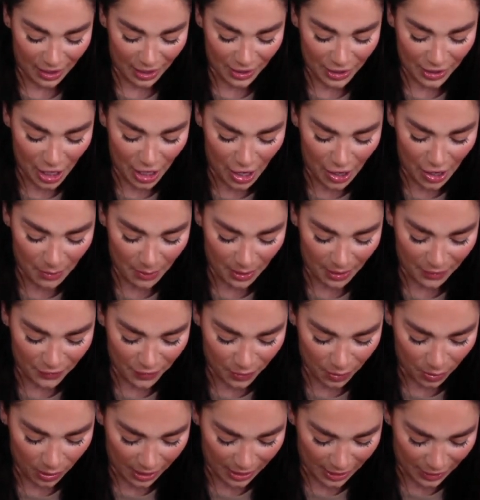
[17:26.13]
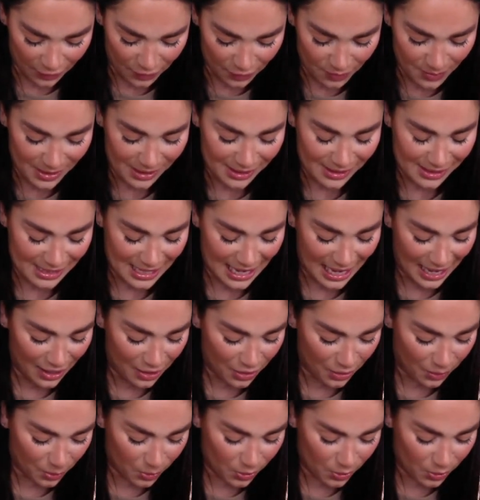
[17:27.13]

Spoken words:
I know, I feel like I've missed out.